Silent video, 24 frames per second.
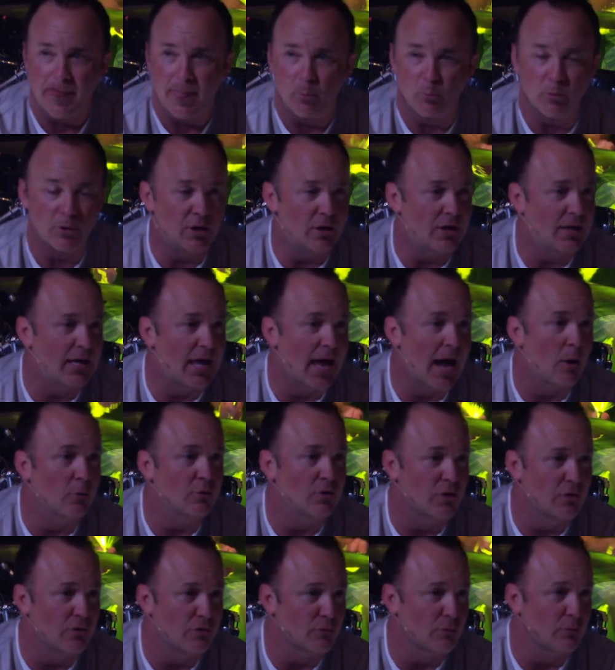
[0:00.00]
We're going to count
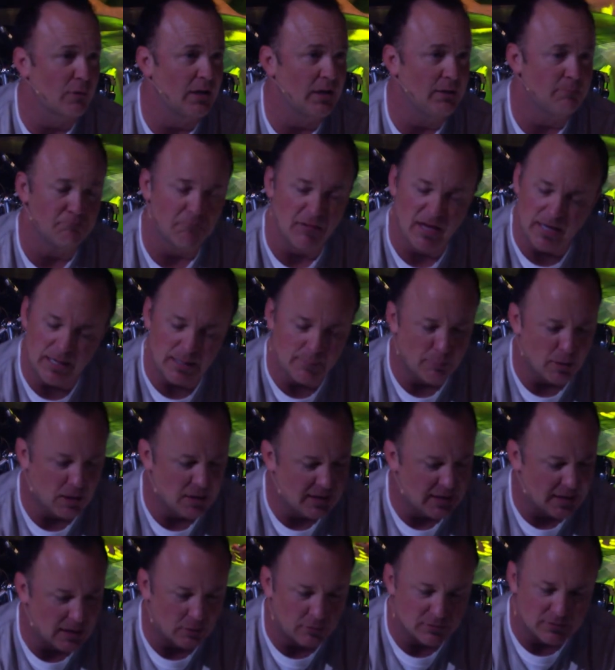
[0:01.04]
to three.
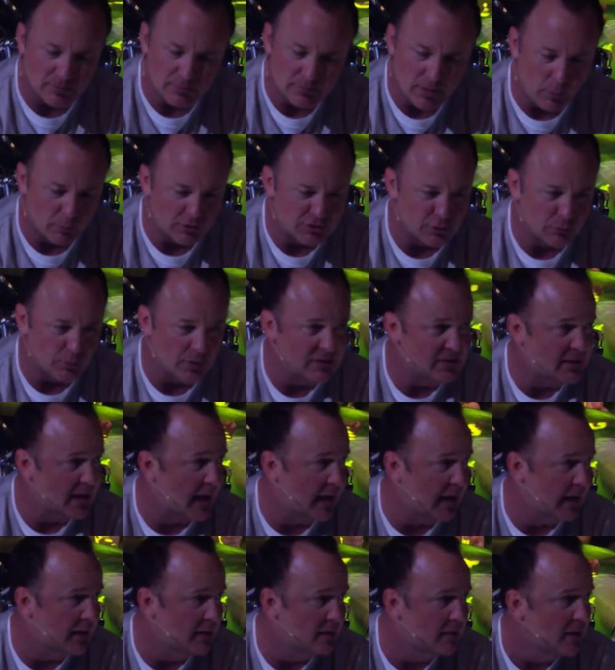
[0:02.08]
Anybody else? I want you to raise a
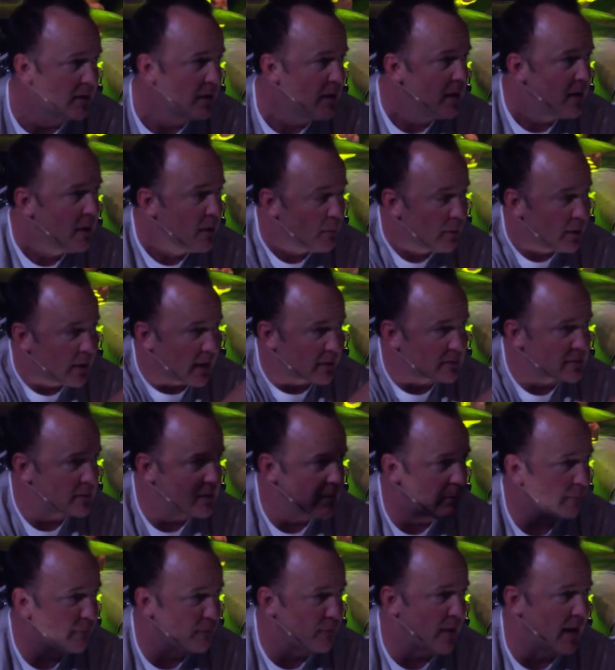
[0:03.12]
hand. We got
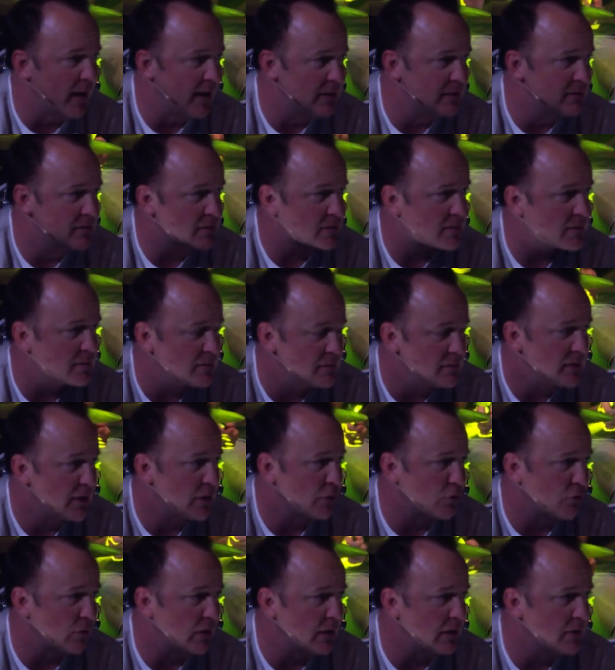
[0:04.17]
some friends. They're
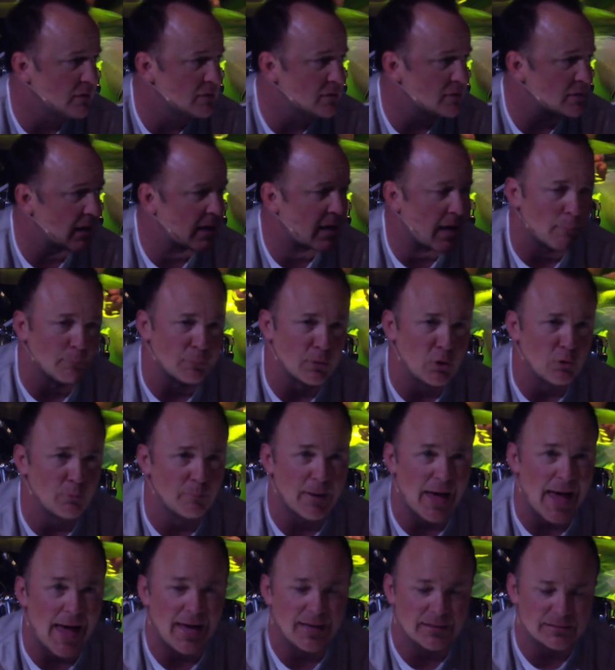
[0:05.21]
greeters. They got blue
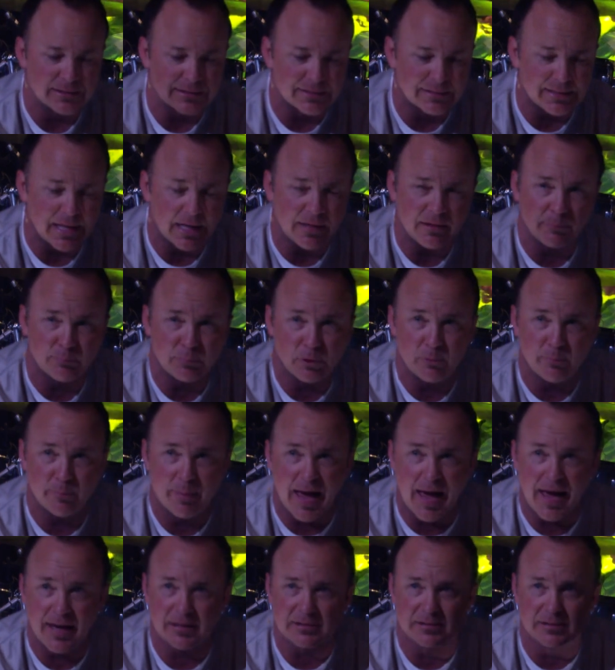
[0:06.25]
bags. Inside the blue
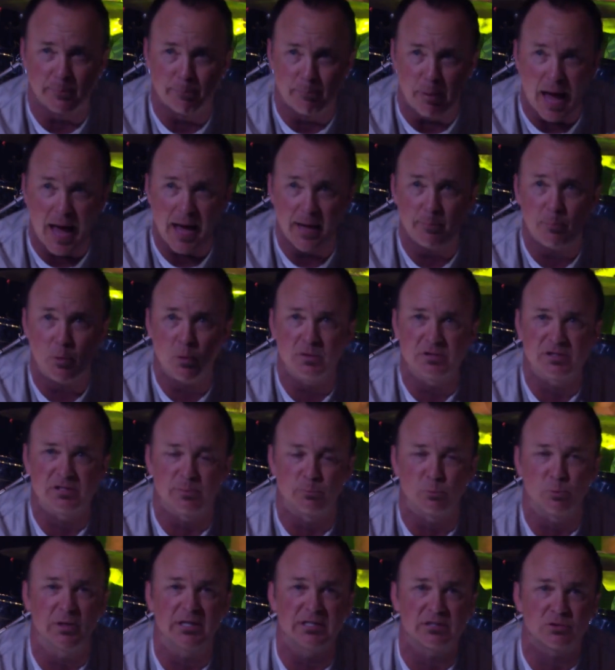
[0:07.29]
bag is a Bible and
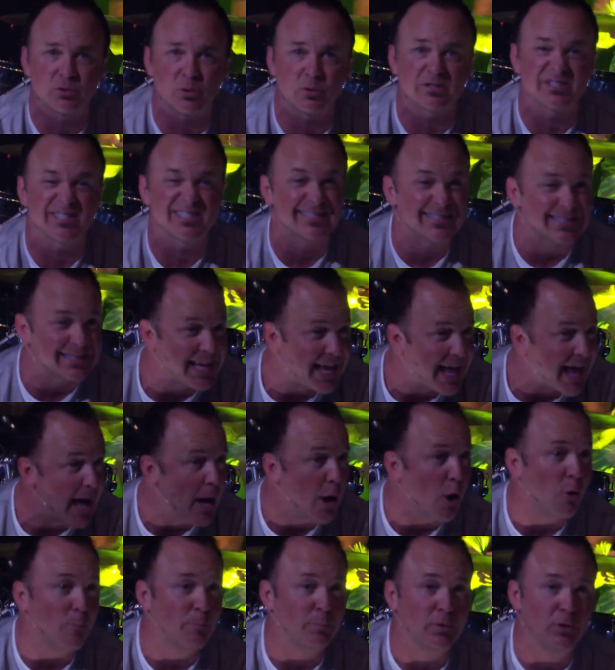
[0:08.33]
some resources to
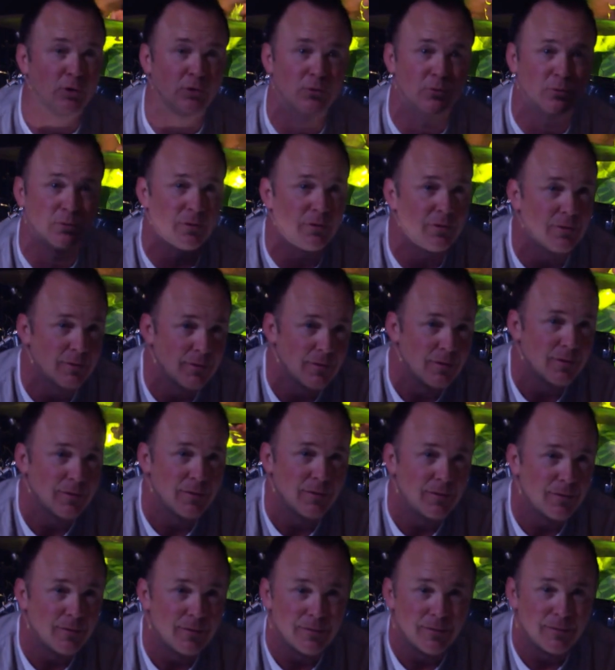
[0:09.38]
help you.
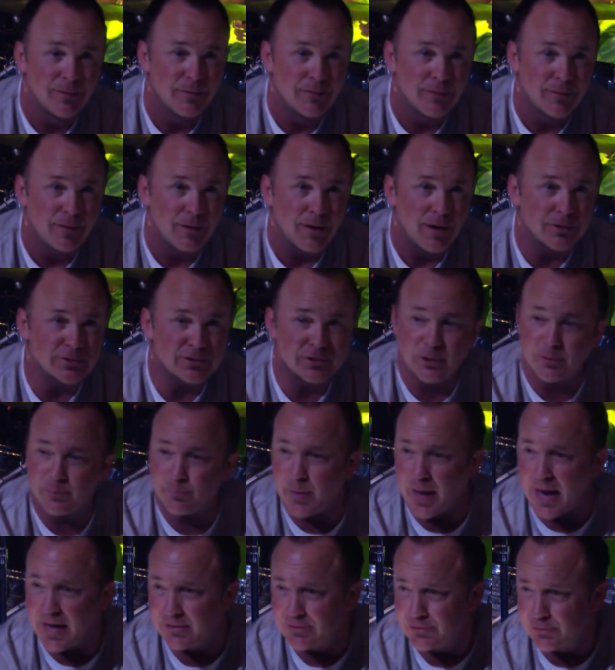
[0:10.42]
Our student
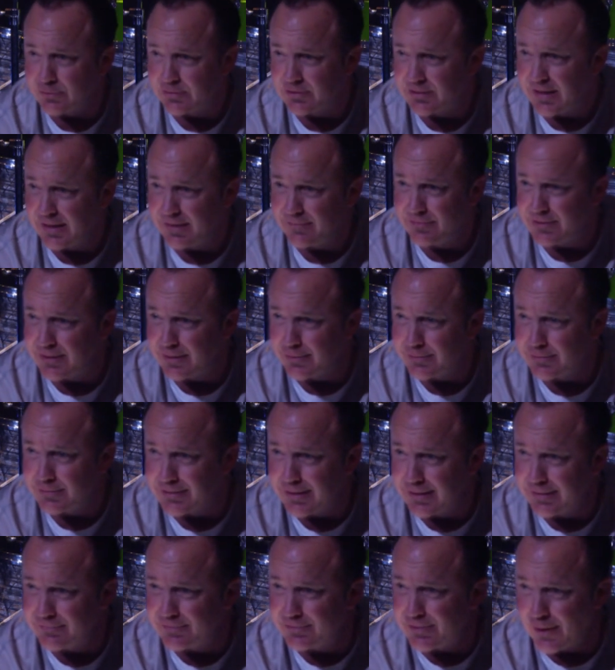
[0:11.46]
pastor, Steve's here.
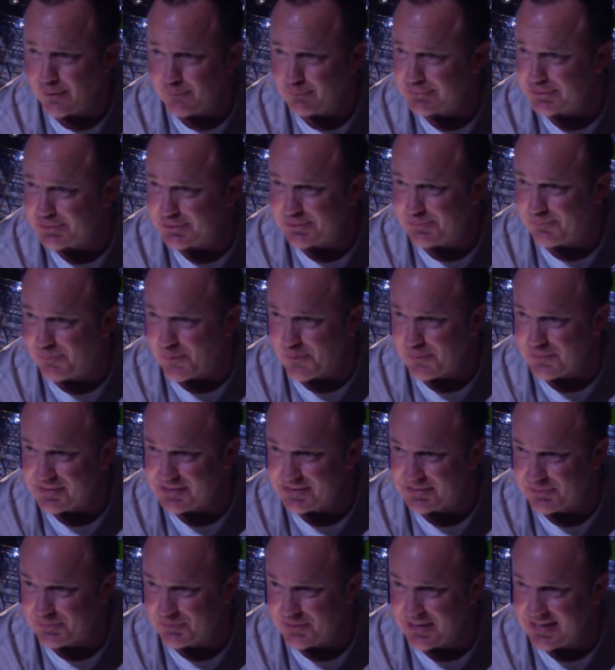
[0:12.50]
Steve's son was just born
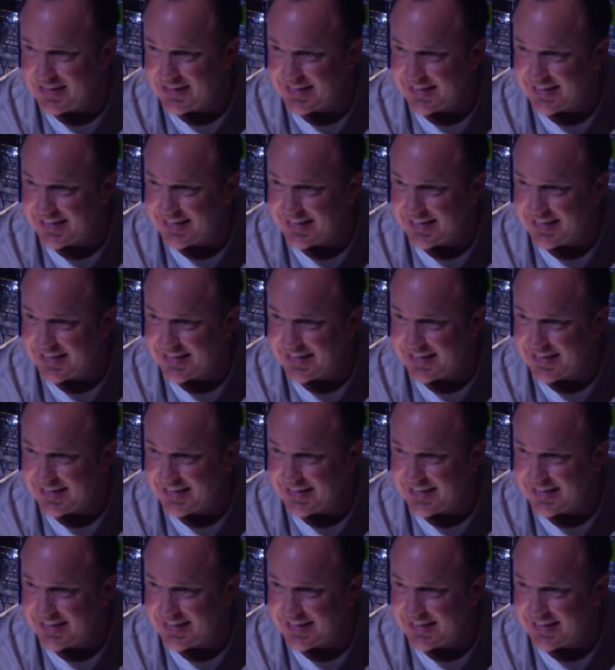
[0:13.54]
this week.